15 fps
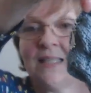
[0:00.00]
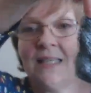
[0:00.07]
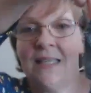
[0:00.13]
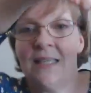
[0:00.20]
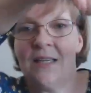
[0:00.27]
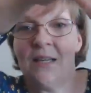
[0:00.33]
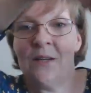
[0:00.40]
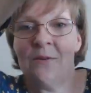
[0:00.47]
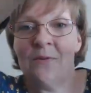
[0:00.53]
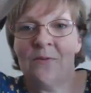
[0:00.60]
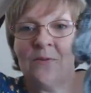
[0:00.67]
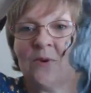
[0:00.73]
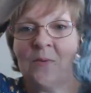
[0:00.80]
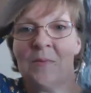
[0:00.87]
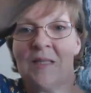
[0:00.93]
Tina
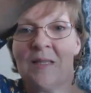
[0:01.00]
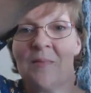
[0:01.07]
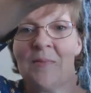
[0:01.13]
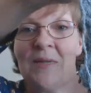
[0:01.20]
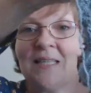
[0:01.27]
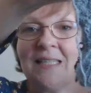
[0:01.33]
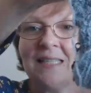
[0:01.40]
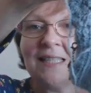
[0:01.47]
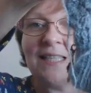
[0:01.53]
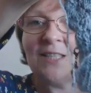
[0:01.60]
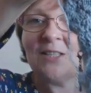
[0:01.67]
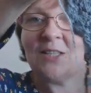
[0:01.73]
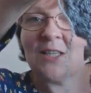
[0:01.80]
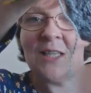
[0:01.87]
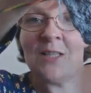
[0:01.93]
from Simply in
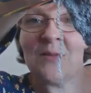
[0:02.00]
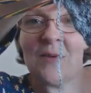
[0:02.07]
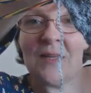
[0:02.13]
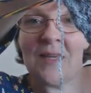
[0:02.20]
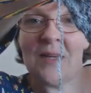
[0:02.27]
Stitches